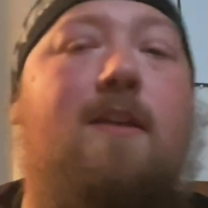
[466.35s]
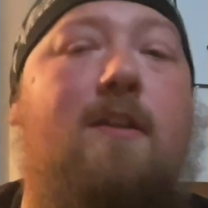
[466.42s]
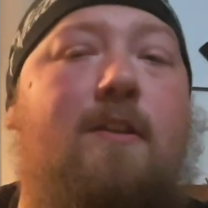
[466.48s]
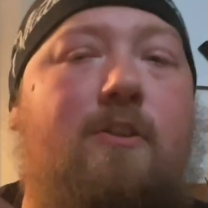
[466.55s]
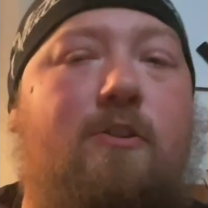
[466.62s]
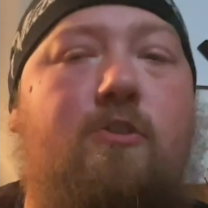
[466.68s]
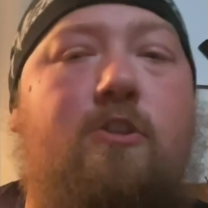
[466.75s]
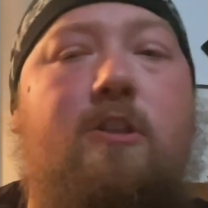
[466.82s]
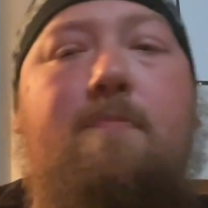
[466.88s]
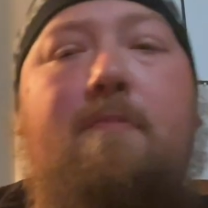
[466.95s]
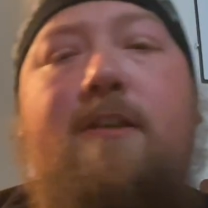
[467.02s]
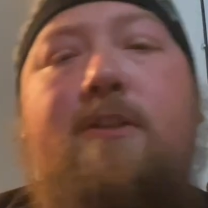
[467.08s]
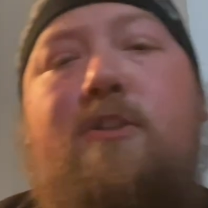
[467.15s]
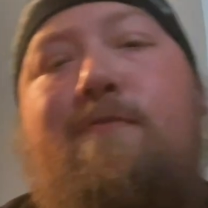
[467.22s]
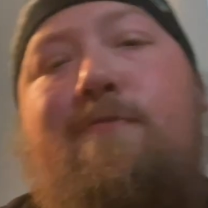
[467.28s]
You just
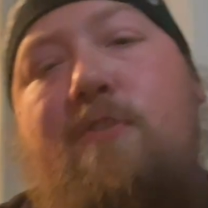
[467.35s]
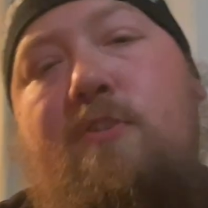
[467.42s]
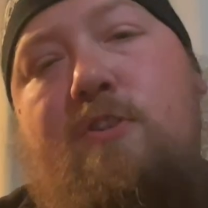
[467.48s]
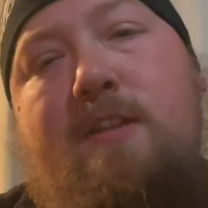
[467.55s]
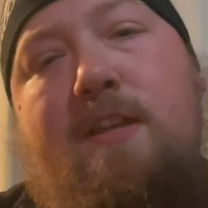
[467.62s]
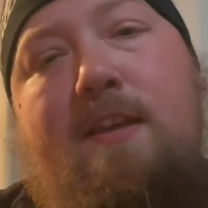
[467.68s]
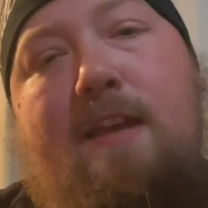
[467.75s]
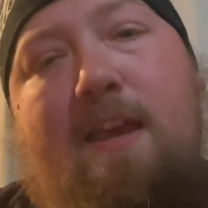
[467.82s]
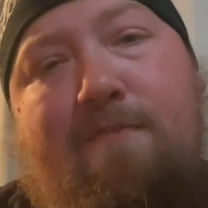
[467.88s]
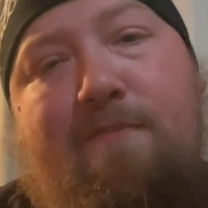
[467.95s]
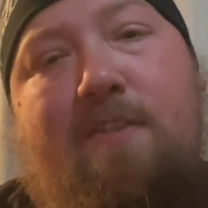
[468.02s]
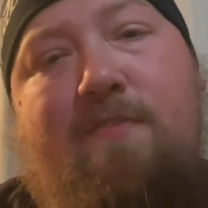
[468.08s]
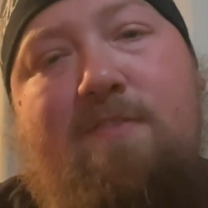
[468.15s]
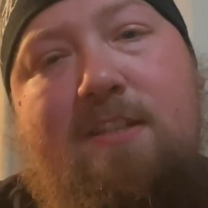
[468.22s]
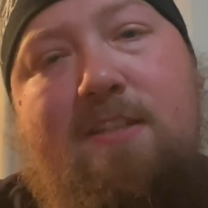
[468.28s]
played your first
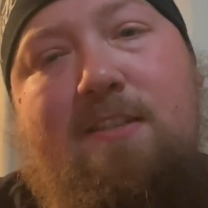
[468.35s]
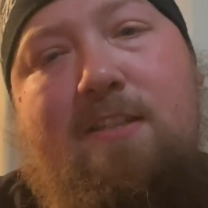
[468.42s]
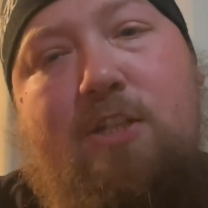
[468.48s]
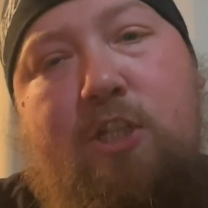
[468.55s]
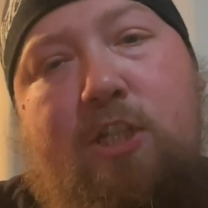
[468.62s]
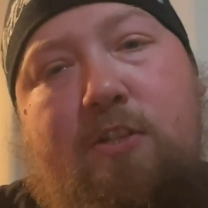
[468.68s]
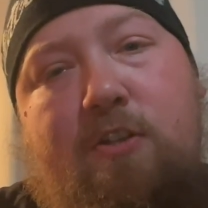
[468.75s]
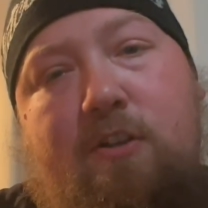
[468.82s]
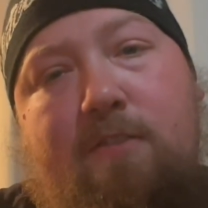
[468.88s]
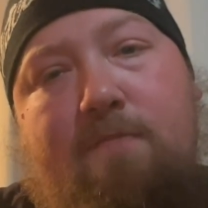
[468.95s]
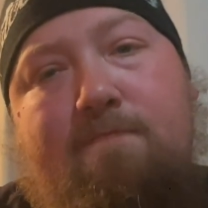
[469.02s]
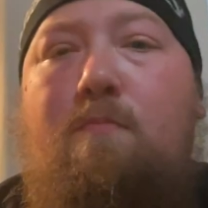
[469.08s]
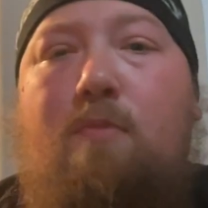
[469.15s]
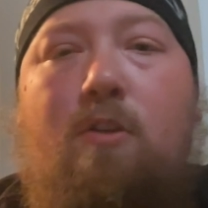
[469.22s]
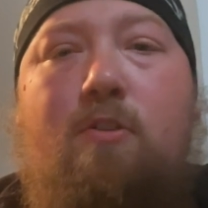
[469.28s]
FFTCG turn.
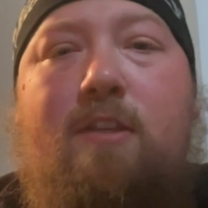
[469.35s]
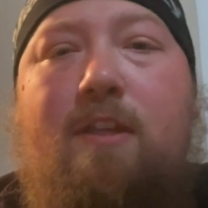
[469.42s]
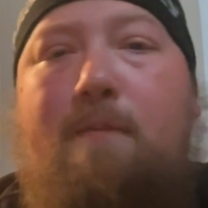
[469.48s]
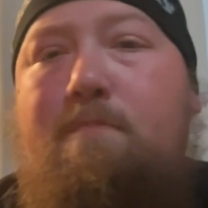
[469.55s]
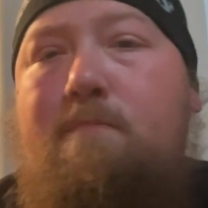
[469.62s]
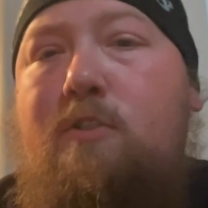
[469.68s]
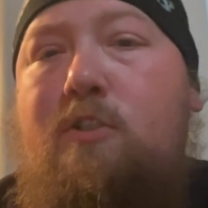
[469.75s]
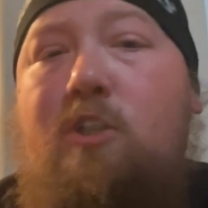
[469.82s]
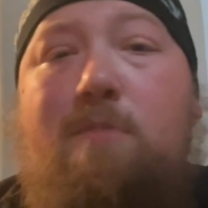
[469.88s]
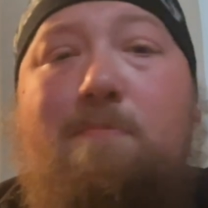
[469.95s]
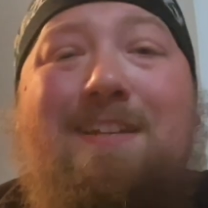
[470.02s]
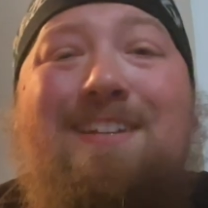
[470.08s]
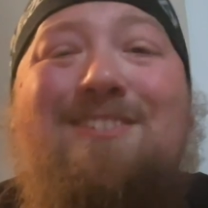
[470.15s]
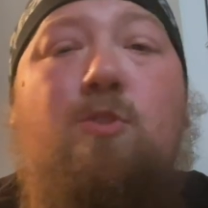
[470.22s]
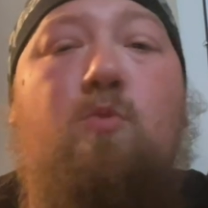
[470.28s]
Pro tip, just
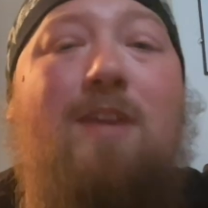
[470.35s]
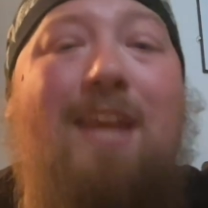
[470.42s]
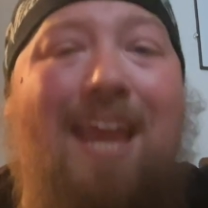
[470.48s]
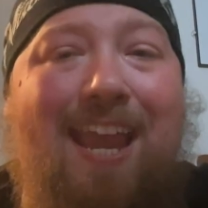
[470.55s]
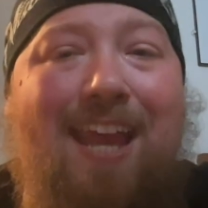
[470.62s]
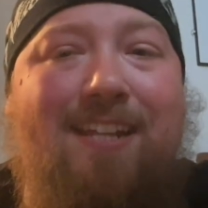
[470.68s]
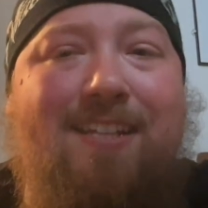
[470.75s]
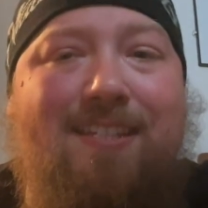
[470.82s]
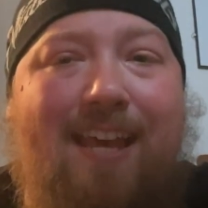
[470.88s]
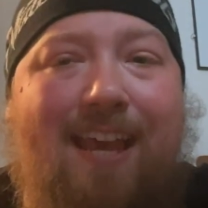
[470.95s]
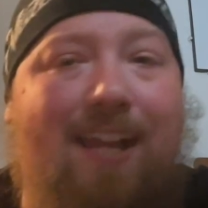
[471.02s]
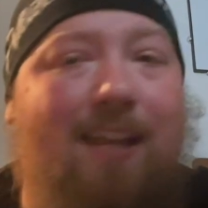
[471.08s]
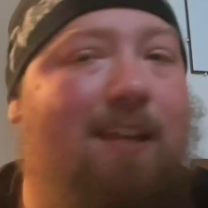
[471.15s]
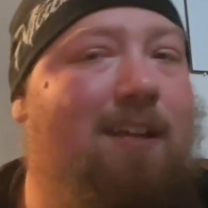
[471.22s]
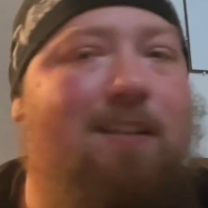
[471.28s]
because you can
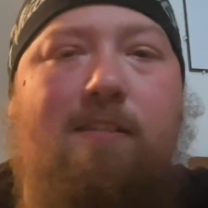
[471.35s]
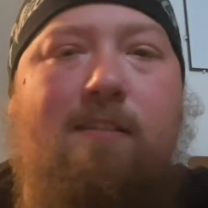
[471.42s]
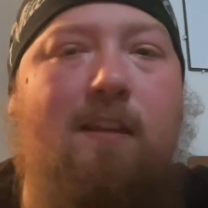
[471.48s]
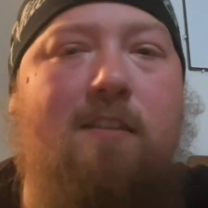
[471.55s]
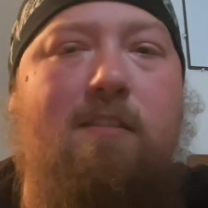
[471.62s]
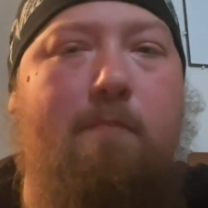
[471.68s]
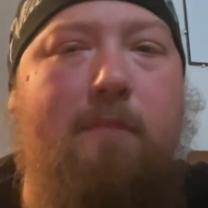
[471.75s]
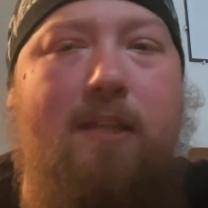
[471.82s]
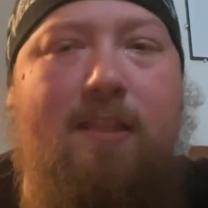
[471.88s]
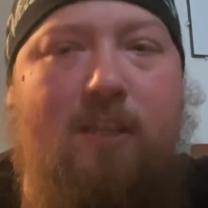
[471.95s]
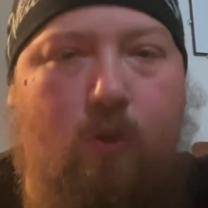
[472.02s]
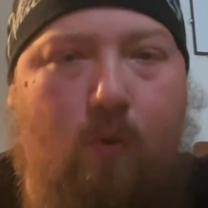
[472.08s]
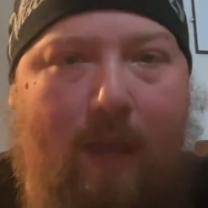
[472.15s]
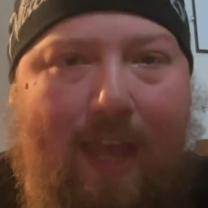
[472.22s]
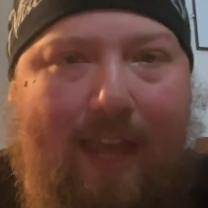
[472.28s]
attack doesn't mean that
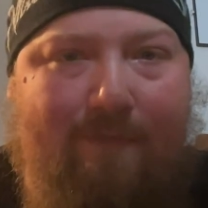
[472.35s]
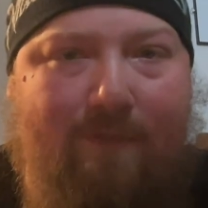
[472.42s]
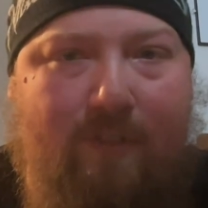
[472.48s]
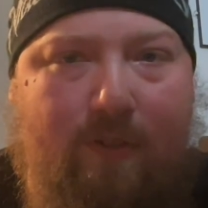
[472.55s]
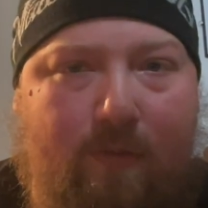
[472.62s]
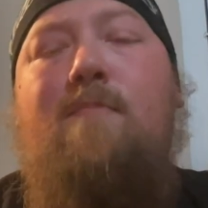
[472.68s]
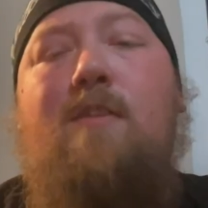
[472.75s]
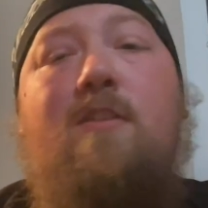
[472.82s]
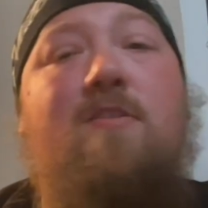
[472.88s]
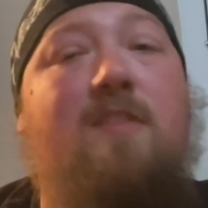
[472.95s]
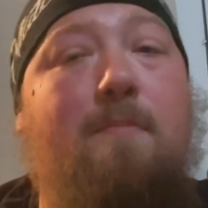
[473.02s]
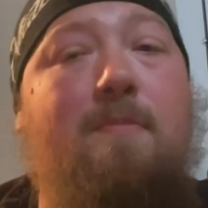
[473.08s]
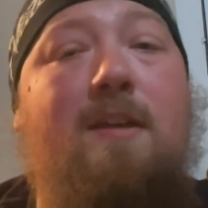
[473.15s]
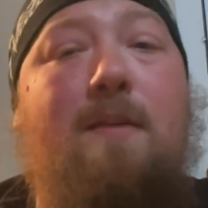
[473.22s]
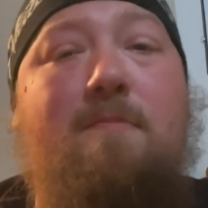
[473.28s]
you have to.
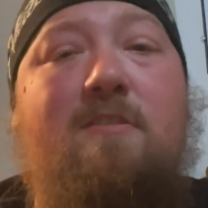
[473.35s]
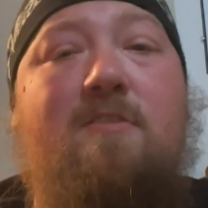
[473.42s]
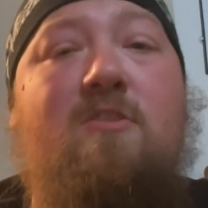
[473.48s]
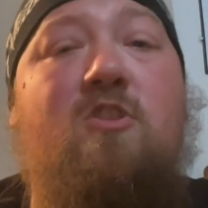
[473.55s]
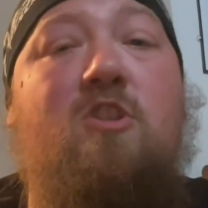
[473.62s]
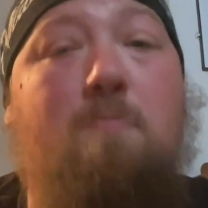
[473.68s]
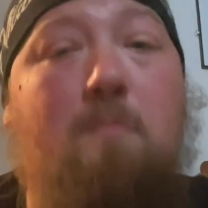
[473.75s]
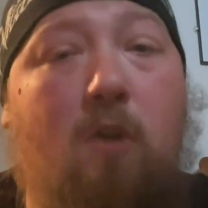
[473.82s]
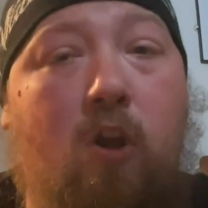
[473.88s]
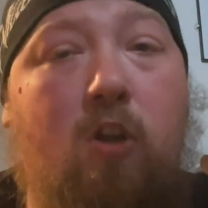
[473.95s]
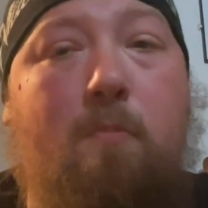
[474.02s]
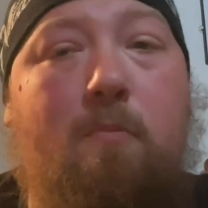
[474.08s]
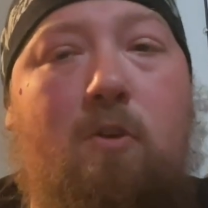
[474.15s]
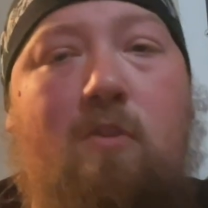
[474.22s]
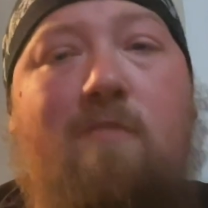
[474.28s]
Sometimes it's a smarter
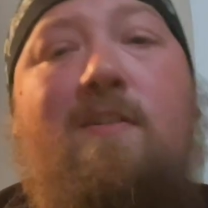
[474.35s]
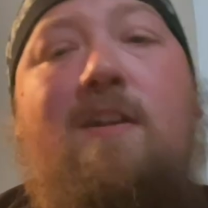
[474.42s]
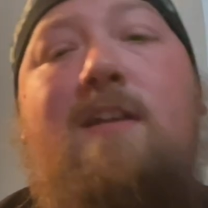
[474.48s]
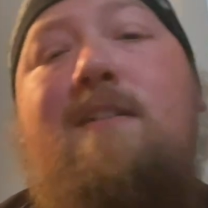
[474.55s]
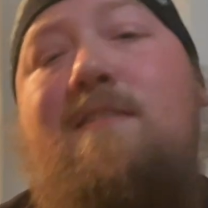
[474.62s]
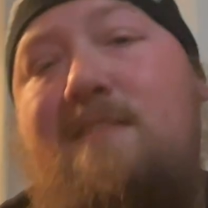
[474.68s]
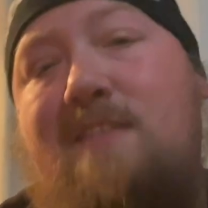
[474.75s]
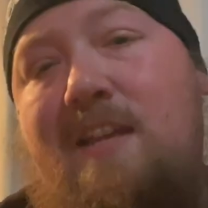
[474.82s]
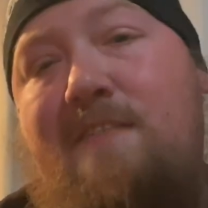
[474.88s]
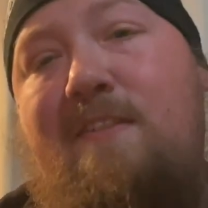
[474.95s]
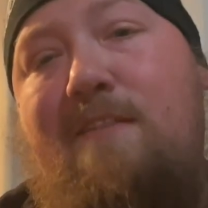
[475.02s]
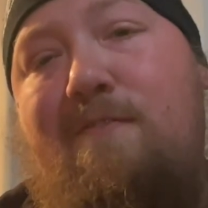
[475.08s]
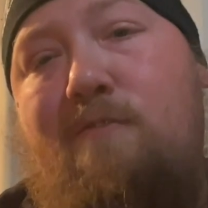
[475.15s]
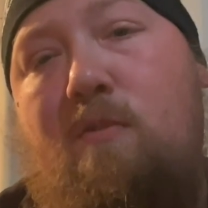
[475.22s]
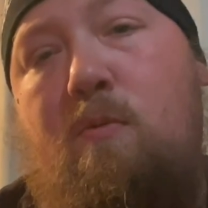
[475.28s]
move to save
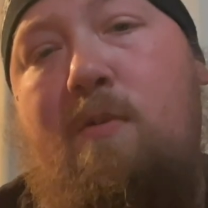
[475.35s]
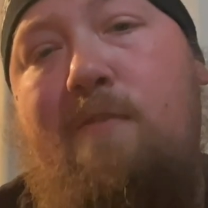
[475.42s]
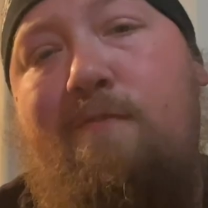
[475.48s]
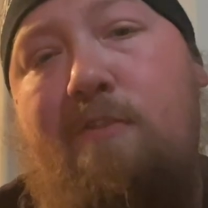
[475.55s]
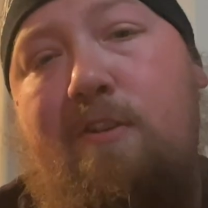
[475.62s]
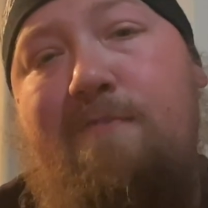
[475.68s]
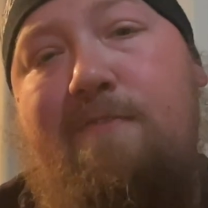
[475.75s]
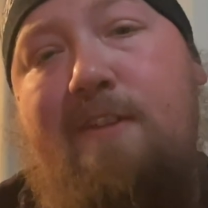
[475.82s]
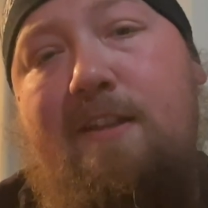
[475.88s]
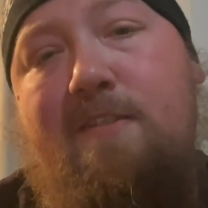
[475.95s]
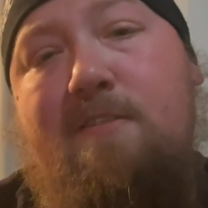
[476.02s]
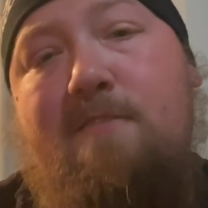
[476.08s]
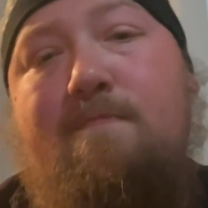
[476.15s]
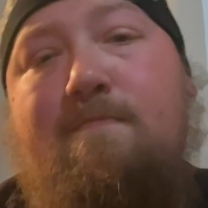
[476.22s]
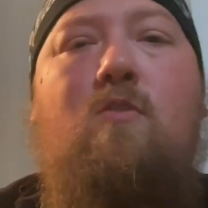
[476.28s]
that forward for defense.